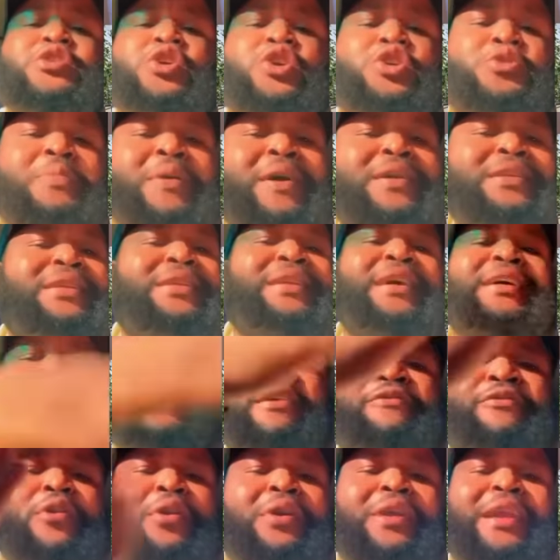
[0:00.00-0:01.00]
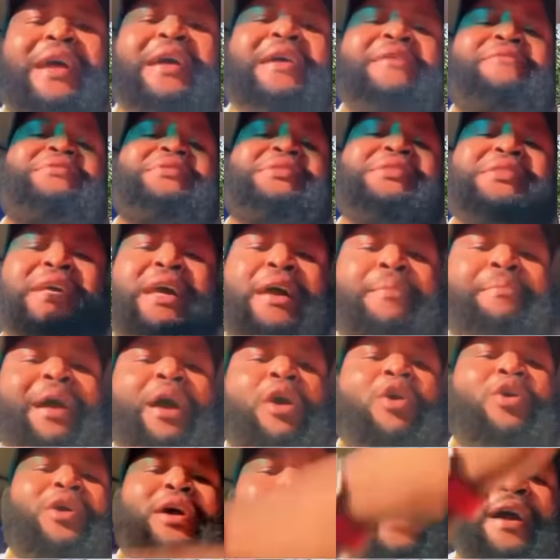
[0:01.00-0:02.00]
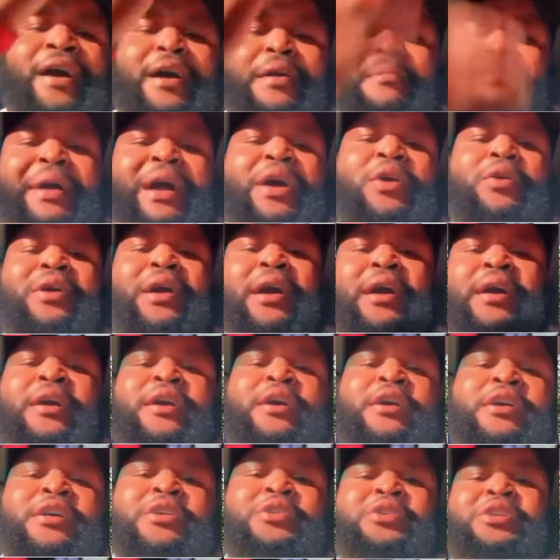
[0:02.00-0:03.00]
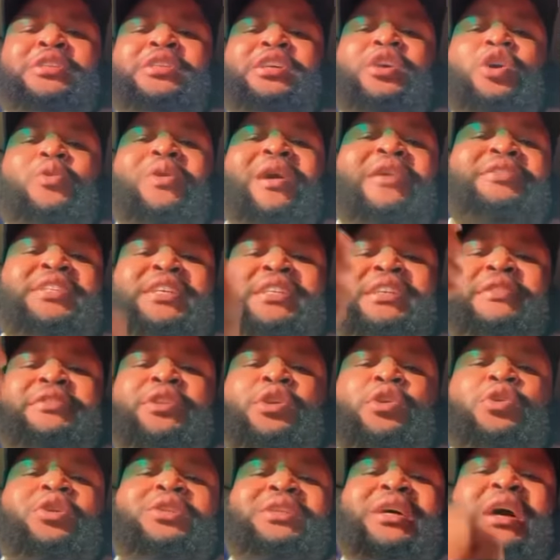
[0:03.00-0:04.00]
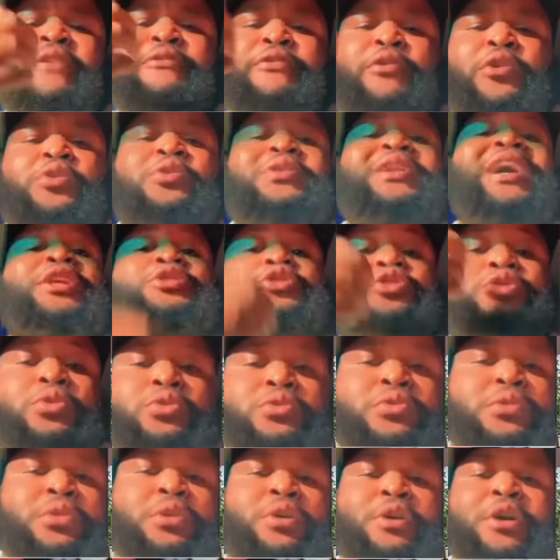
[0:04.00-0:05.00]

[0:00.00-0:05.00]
your husband they lie down for granted every time. My Olga, if they say your wife say Davido don't tire for you, not truth.